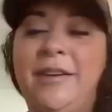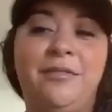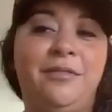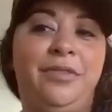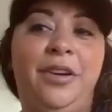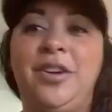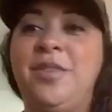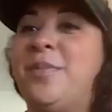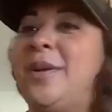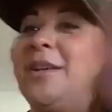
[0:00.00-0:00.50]
in
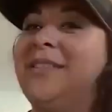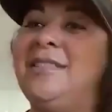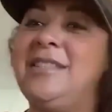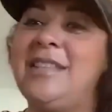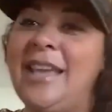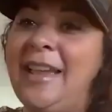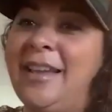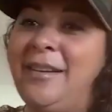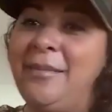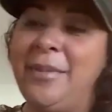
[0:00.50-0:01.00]
front of my
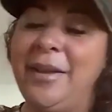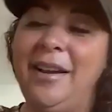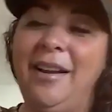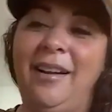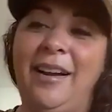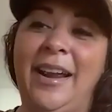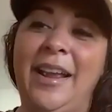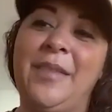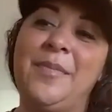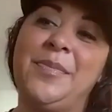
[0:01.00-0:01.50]
stand. I'm like, all
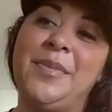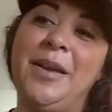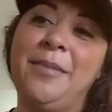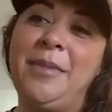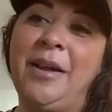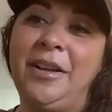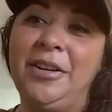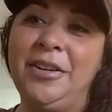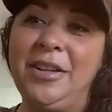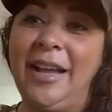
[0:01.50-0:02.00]
right,
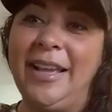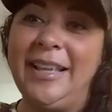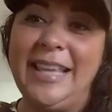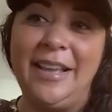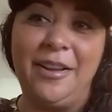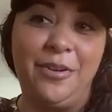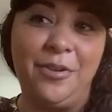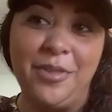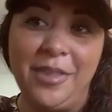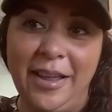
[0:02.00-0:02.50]
I
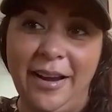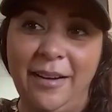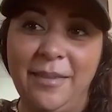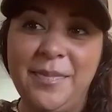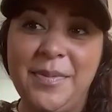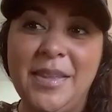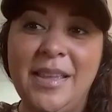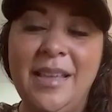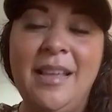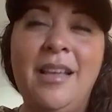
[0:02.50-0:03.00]
can't go
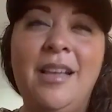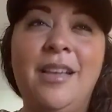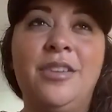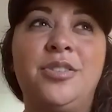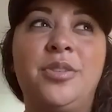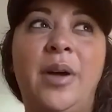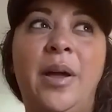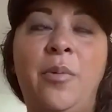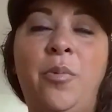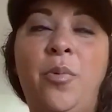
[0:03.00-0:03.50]
there.
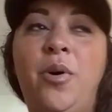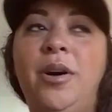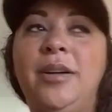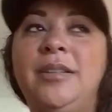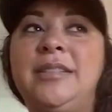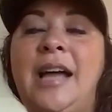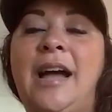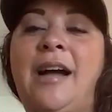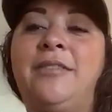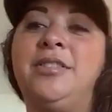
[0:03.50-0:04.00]
So I
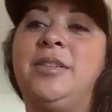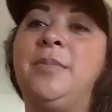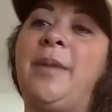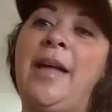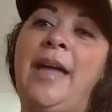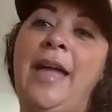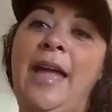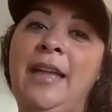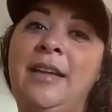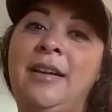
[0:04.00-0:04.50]
walked down to
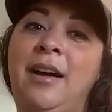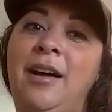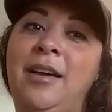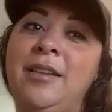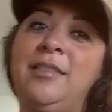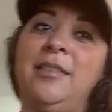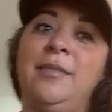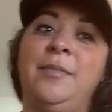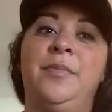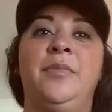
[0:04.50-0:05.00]
my hang
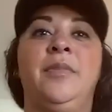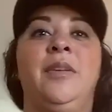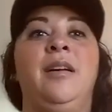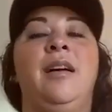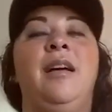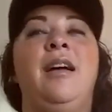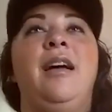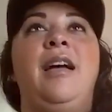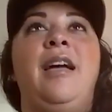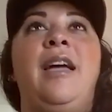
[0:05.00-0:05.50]
on
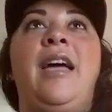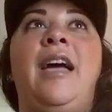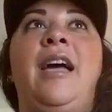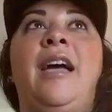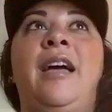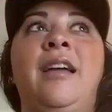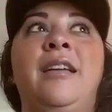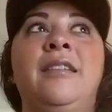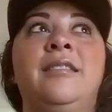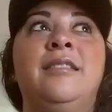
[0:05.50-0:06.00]

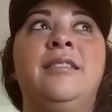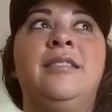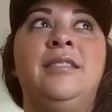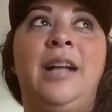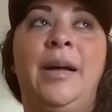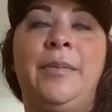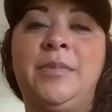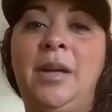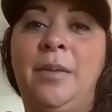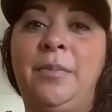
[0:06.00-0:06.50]
and
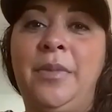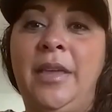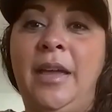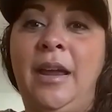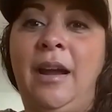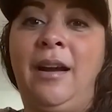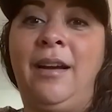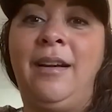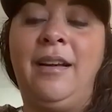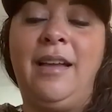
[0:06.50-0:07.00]
climbed up
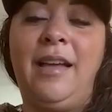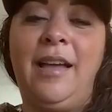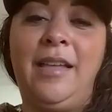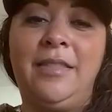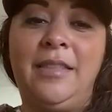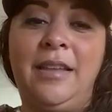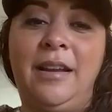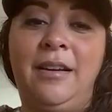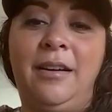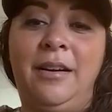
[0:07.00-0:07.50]
there.
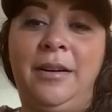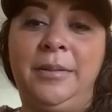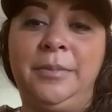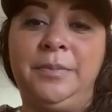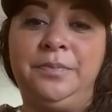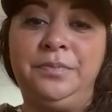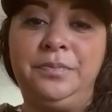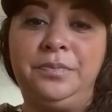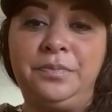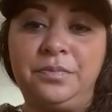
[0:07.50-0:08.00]
And
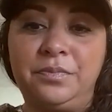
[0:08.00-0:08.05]
then,